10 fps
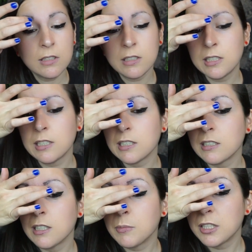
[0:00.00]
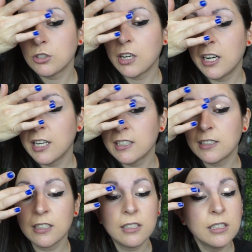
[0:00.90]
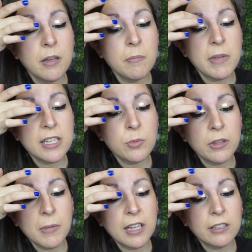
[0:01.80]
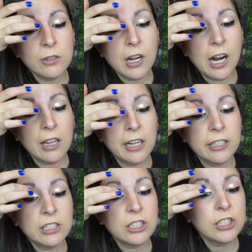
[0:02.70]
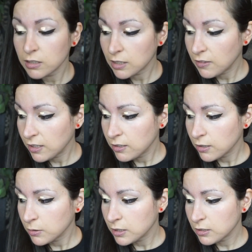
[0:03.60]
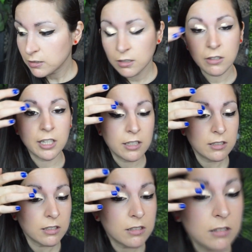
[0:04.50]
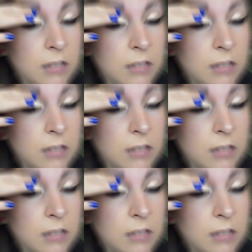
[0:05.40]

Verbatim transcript: And I'm gonna try not to mess with my little eyeliner. Everything go in here? Okay, good.